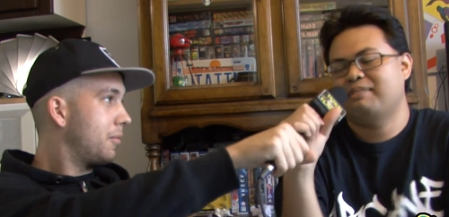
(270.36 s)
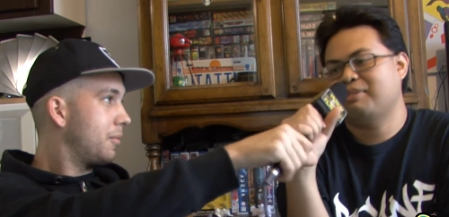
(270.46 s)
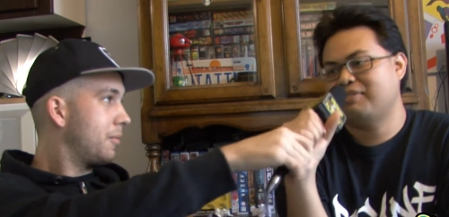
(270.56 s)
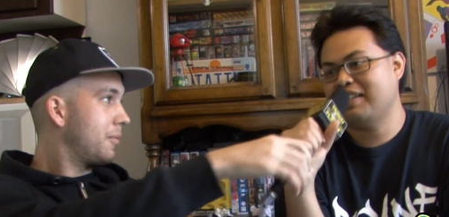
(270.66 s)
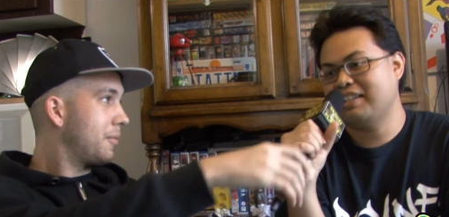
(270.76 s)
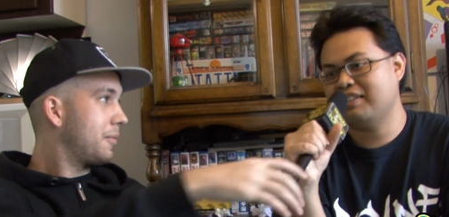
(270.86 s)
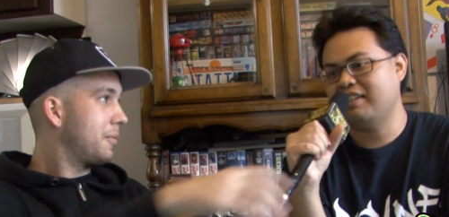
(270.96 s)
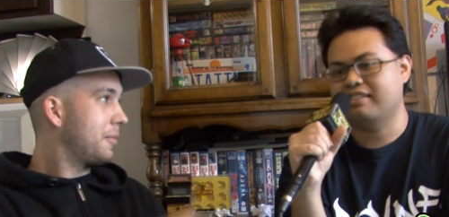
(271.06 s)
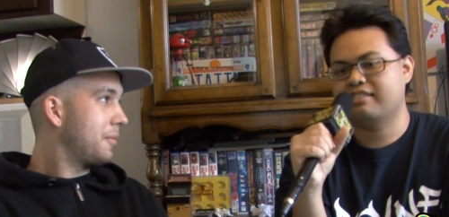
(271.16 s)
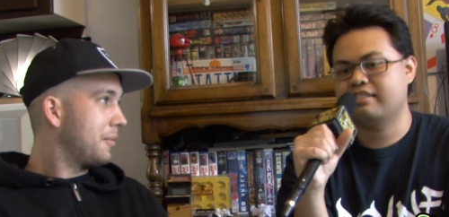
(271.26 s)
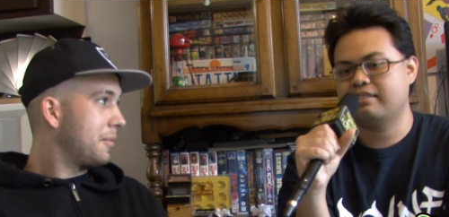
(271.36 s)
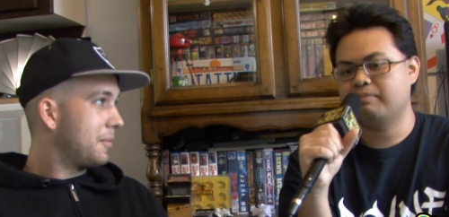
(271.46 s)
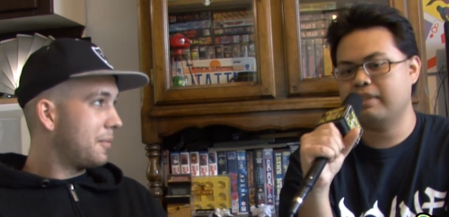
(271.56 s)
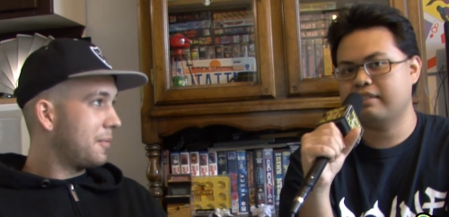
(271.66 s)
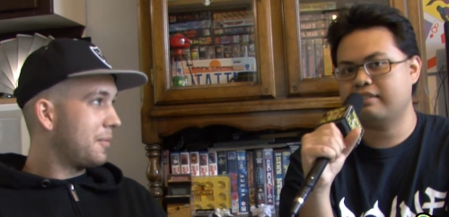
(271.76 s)
Speaker 1: I'm afraid not,
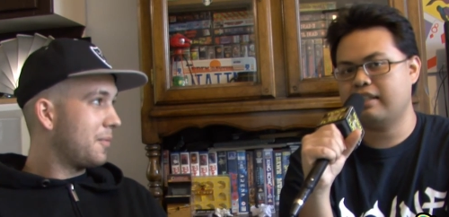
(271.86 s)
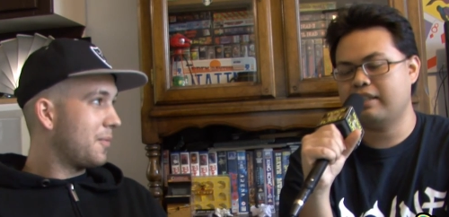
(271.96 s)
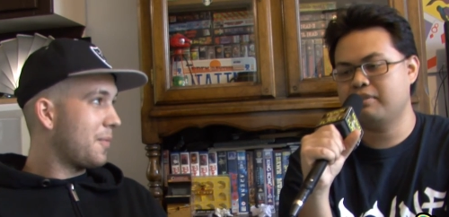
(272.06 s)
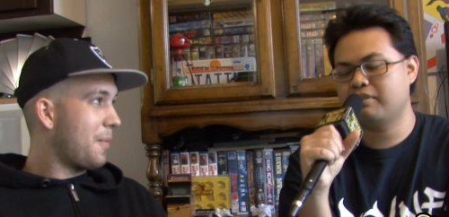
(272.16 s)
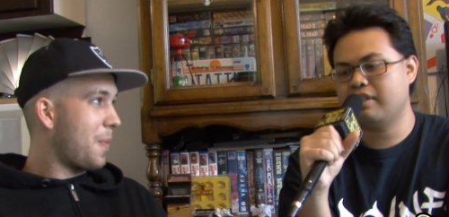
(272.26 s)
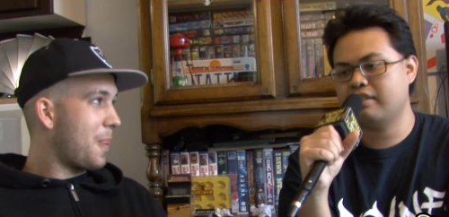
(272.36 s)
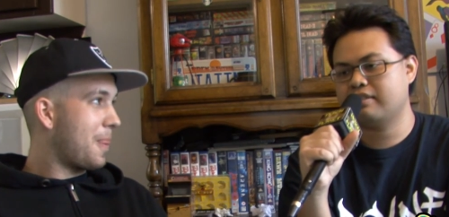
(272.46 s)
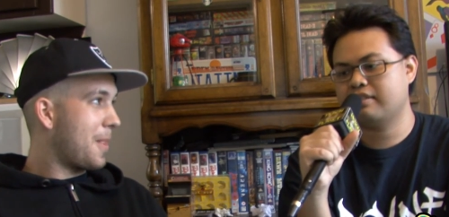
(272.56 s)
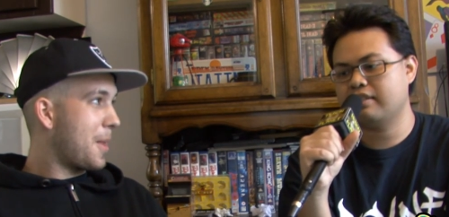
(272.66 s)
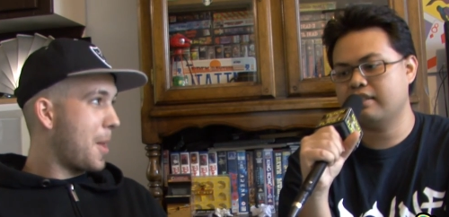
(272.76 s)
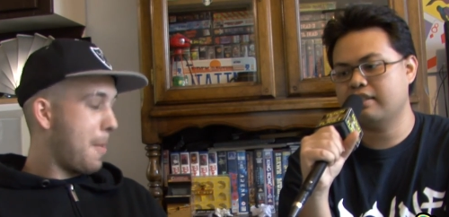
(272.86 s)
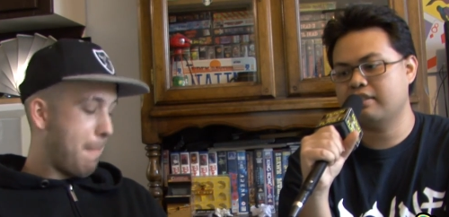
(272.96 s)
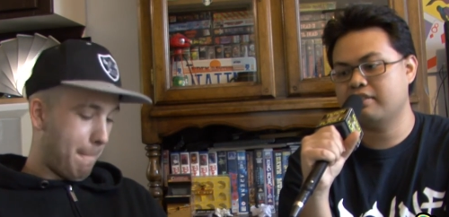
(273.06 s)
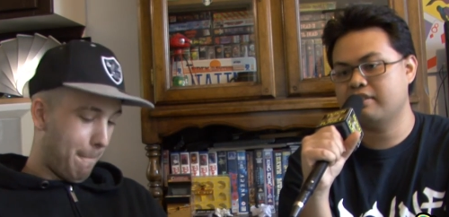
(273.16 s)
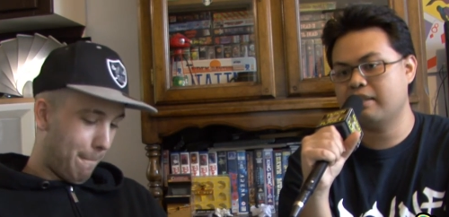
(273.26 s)
but I do not uh,
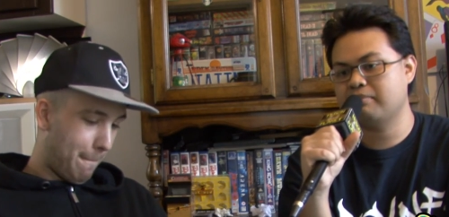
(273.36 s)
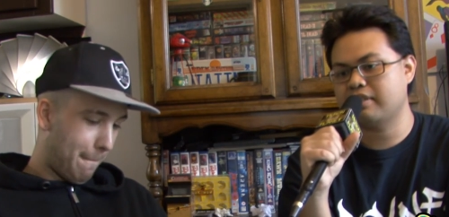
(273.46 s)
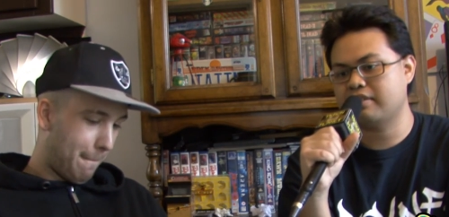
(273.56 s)
condemn